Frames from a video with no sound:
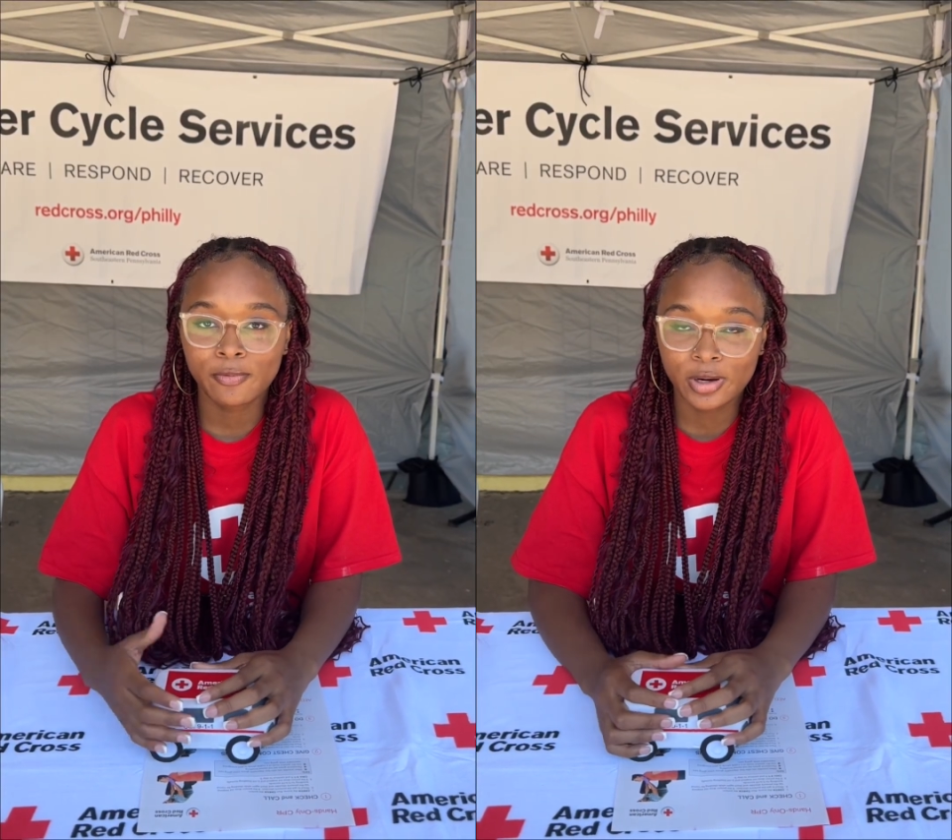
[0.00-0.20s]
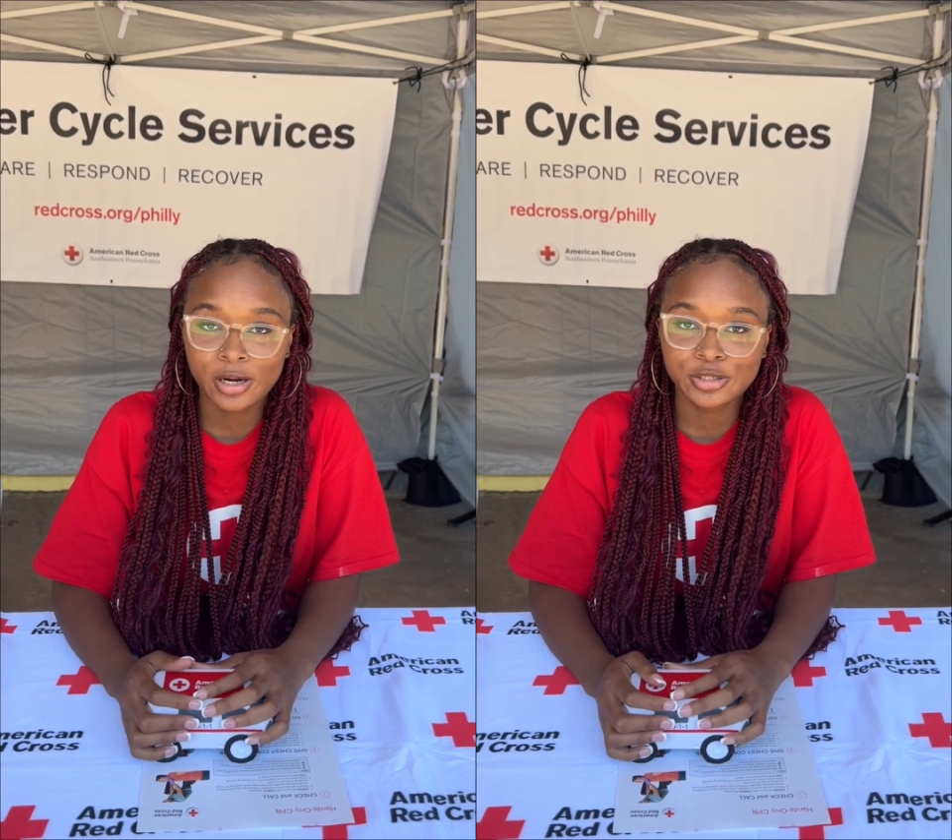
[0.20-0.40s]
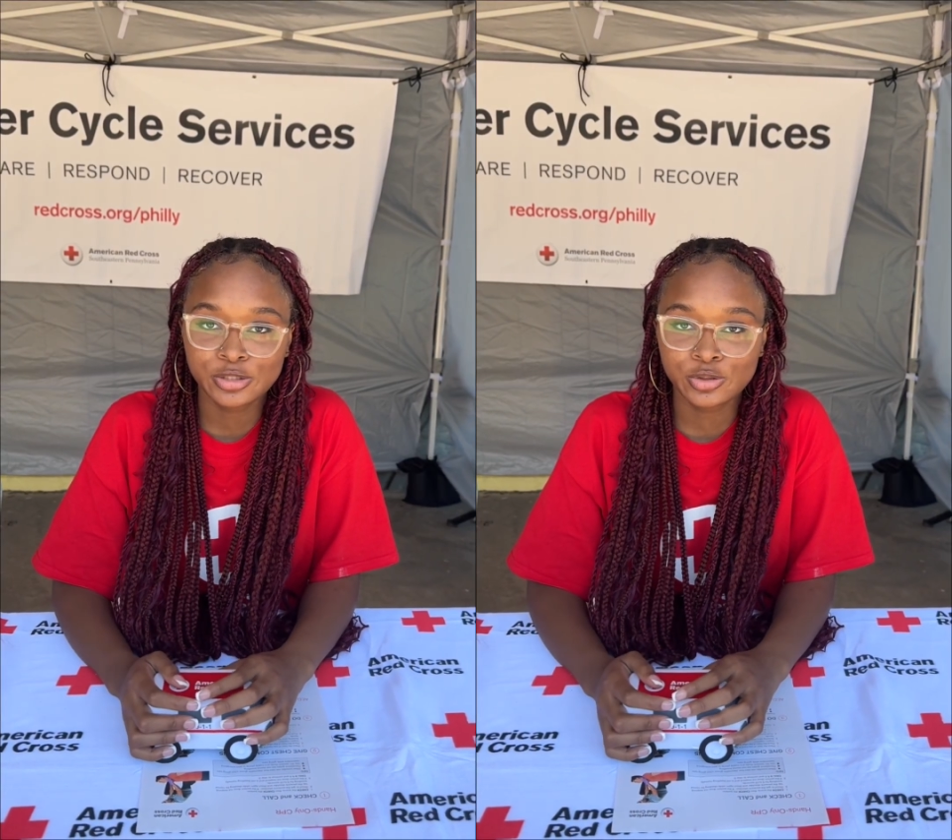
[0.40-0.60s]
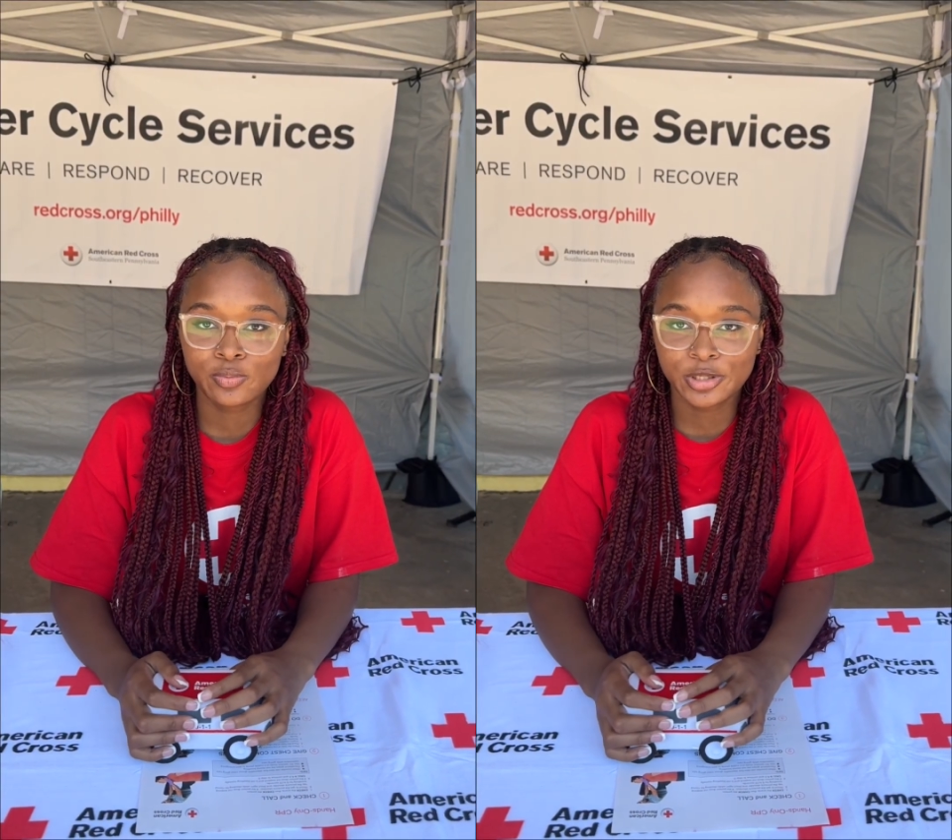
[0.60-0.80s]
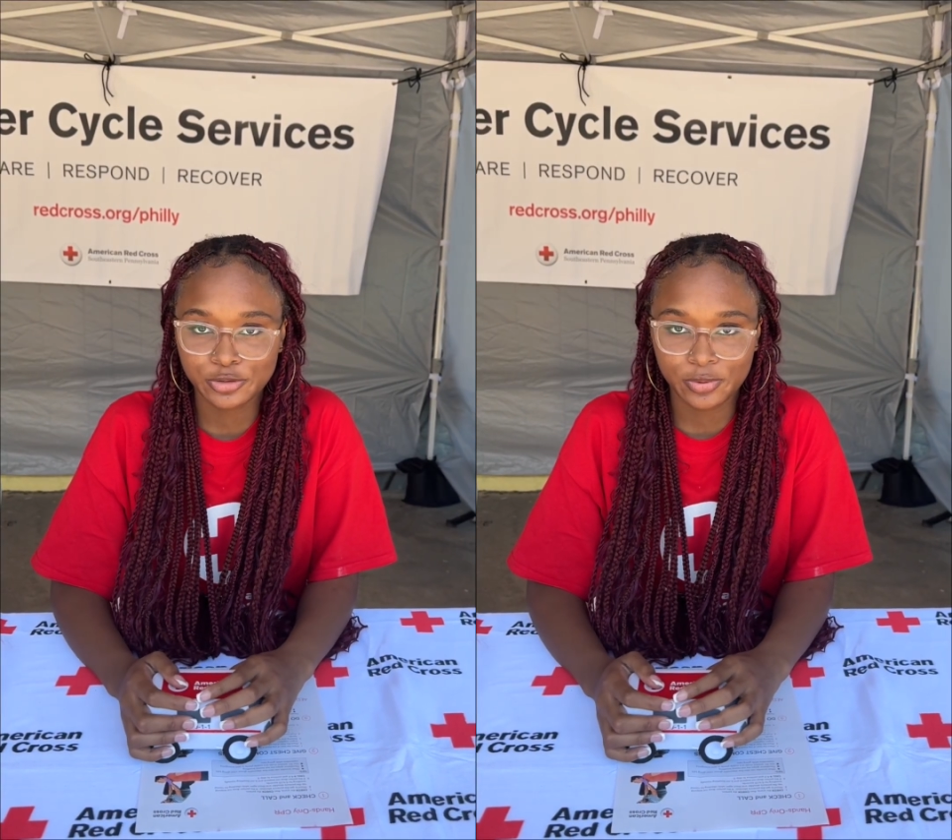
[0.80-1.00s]
100 to
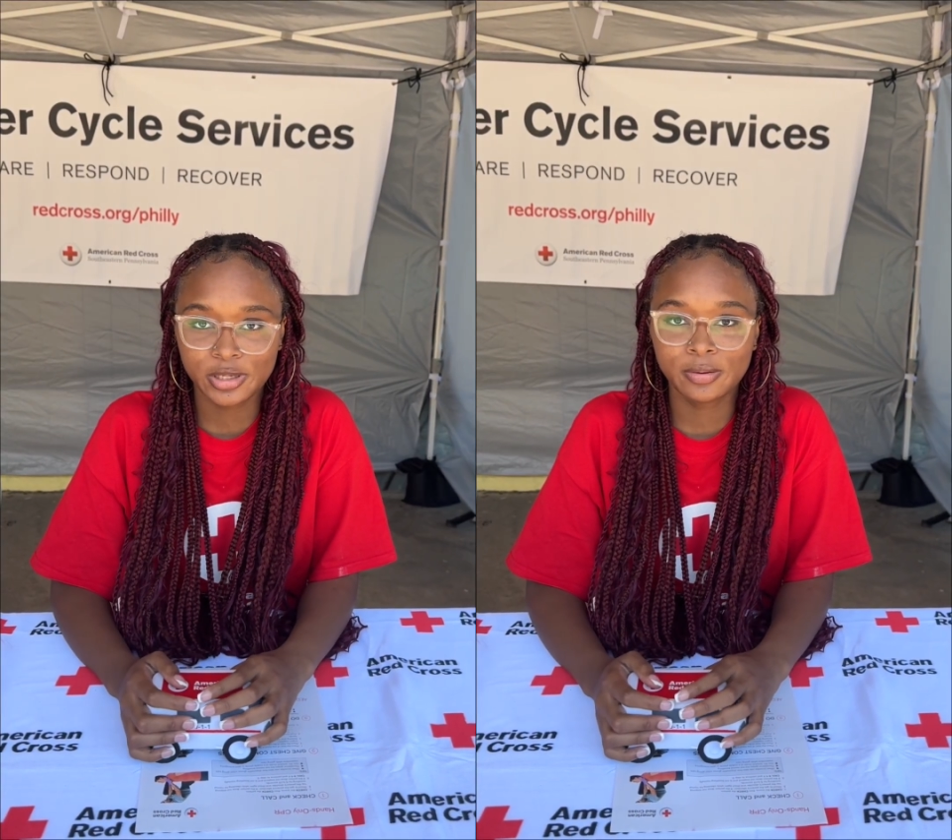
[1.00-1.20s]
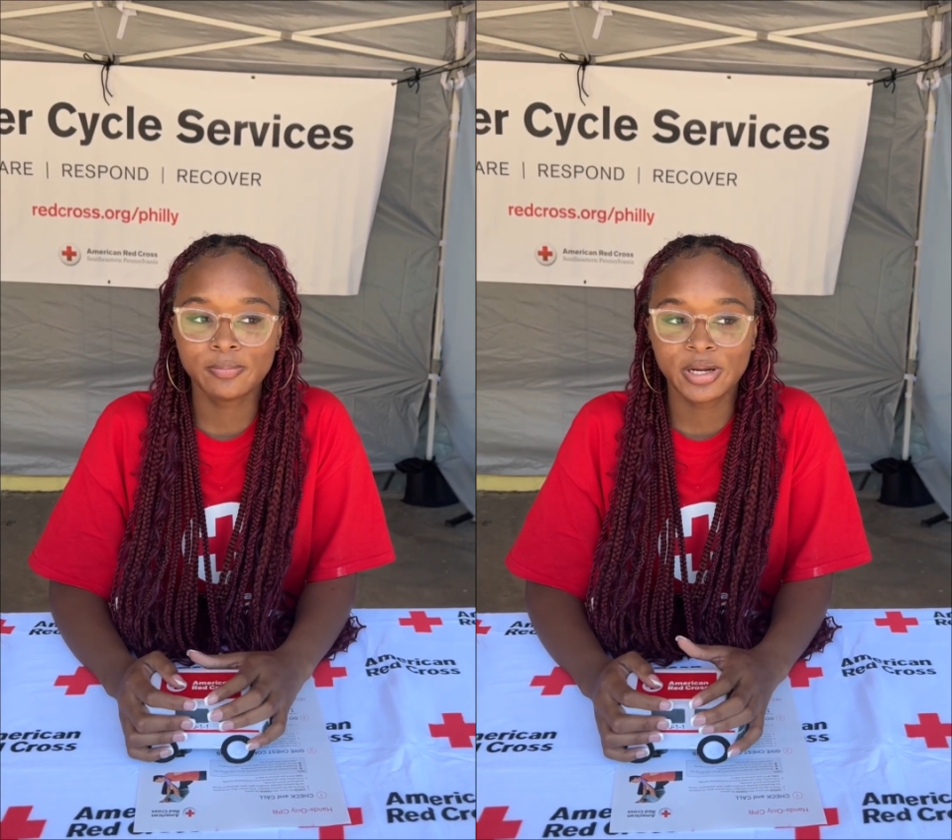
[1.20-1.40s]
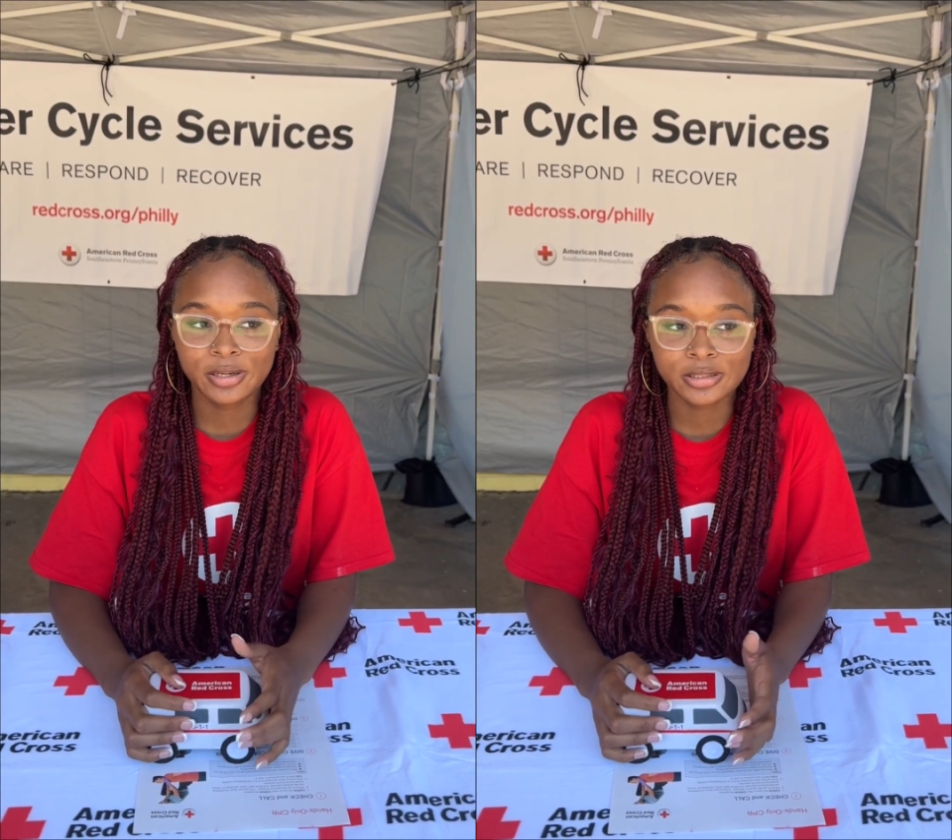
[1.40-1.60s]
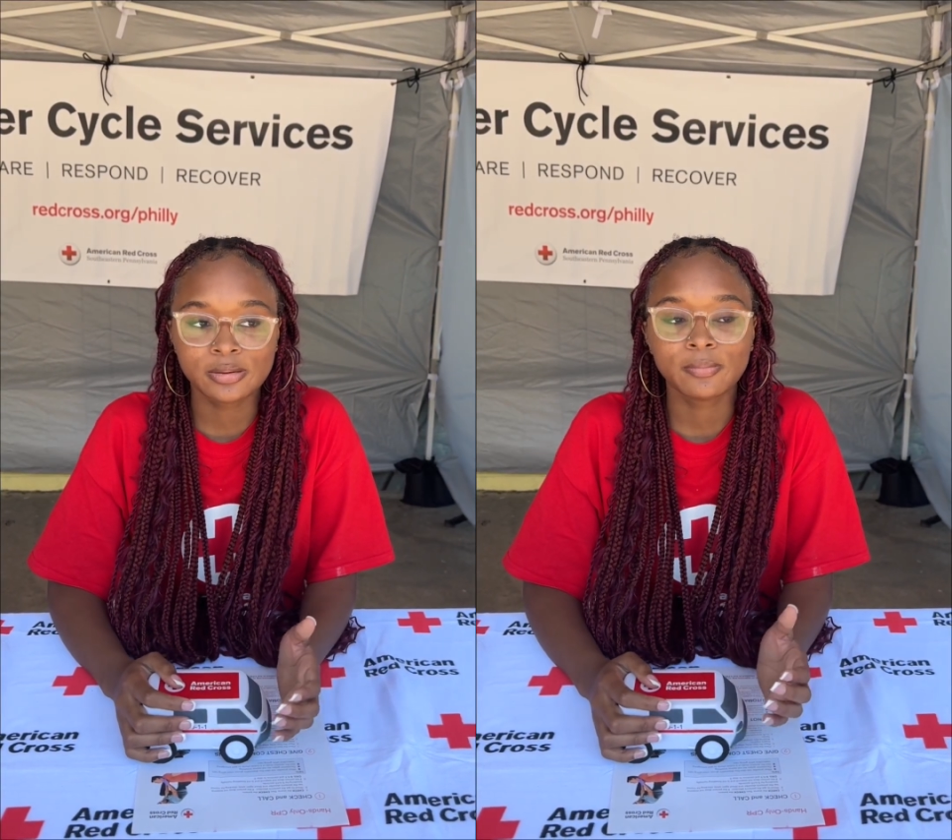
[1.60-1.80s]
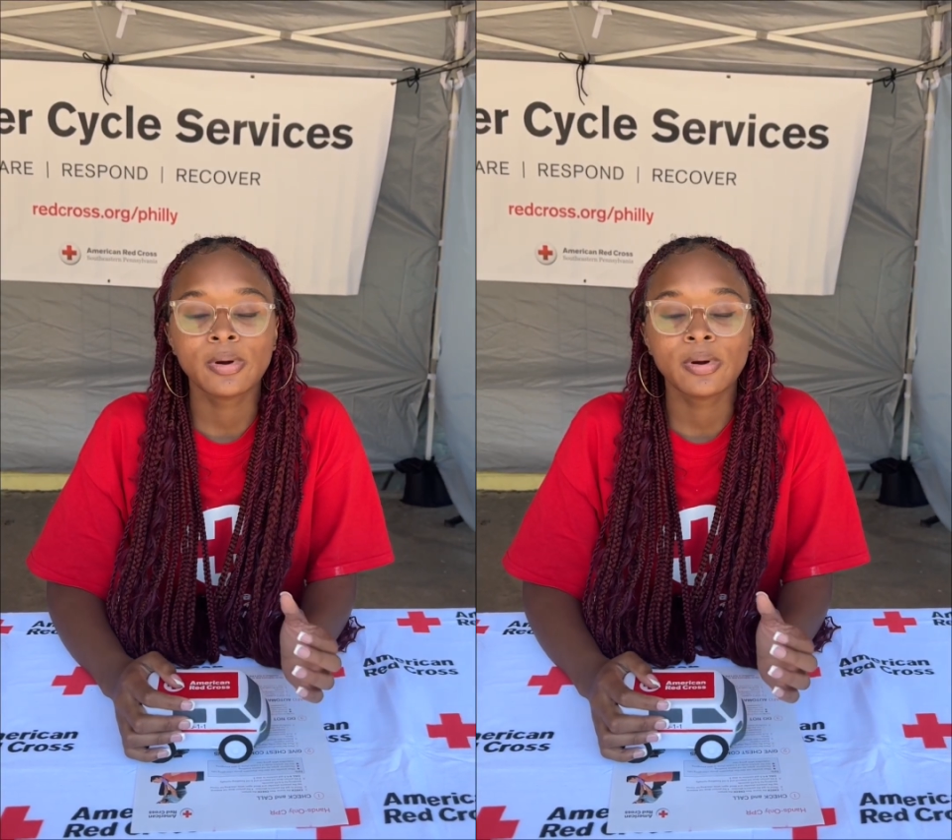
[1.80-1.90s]
120